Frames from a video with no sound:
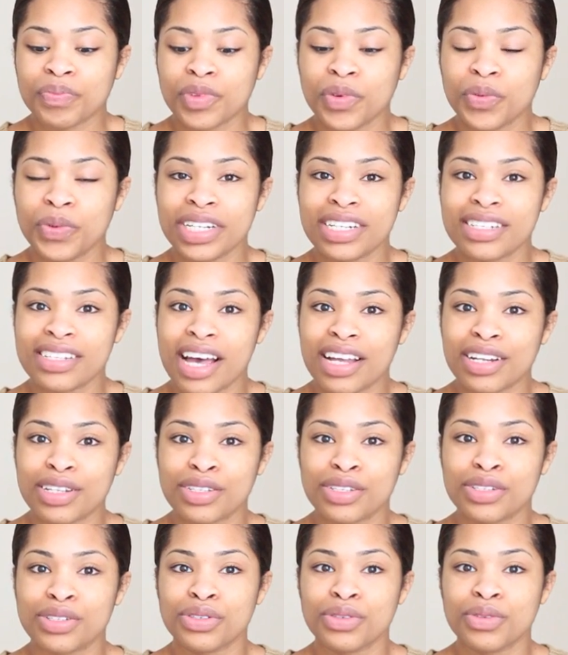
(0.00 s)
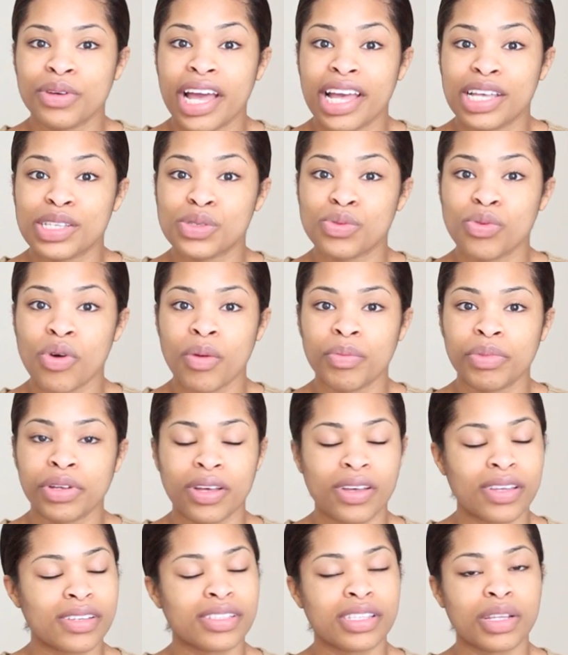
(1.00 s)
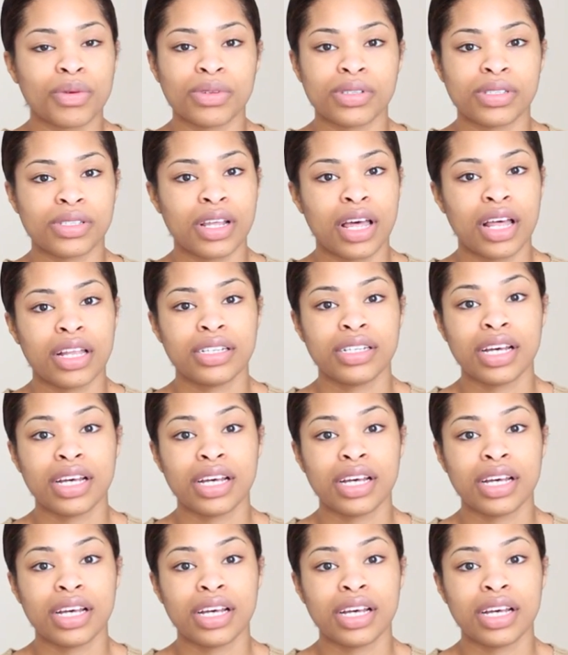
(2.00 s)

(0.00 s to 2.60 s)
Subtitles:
we decided to do a swap because there was